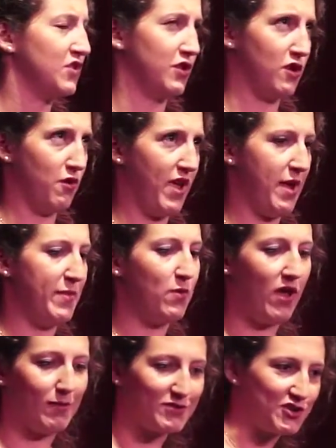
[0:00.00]
She's like, okay.
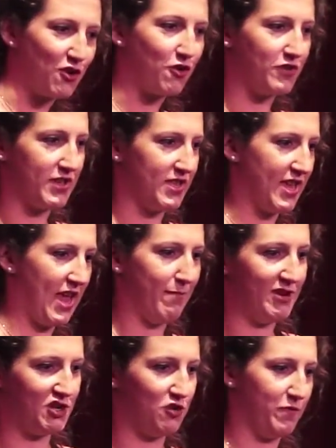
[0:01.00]
Meanwhile, I'm circling like
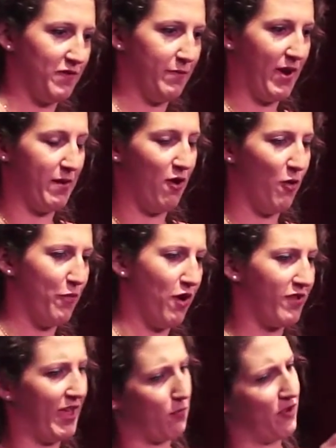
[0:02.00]
Amy Schumer in my
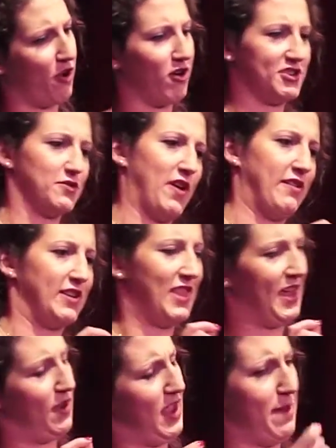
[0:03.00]
notebook, like with hearts around
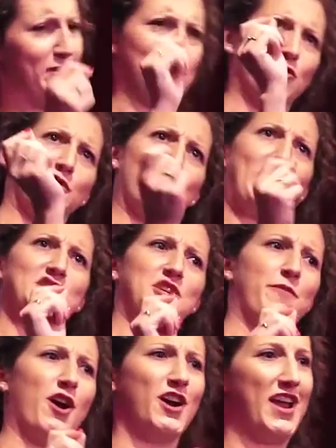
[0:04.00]
it, like Amy Schumer
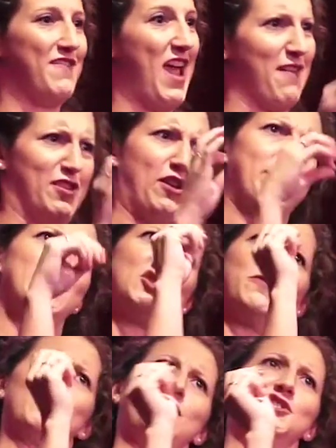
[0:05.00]
question mark. I even have it, Amy
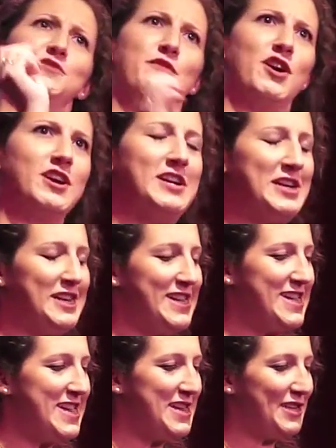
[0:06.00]
Schumer question mark.
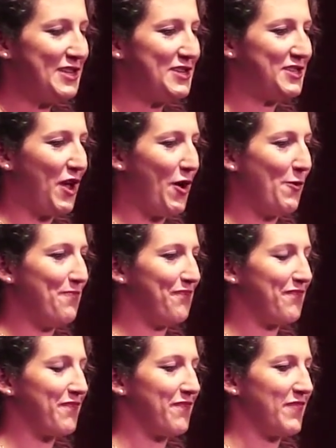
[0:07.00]
So
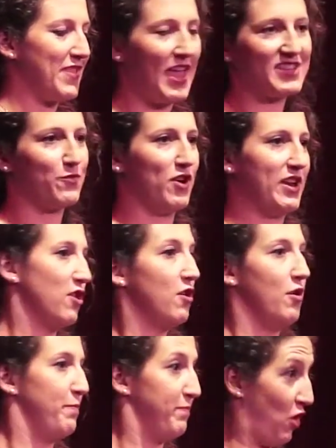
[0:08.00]
Next morning,
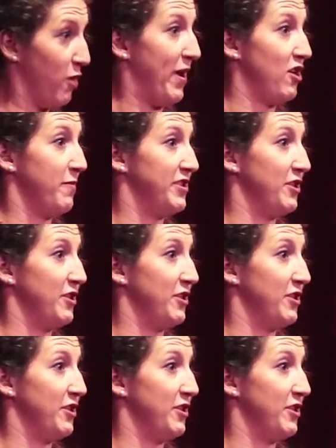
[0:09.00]
go to bed,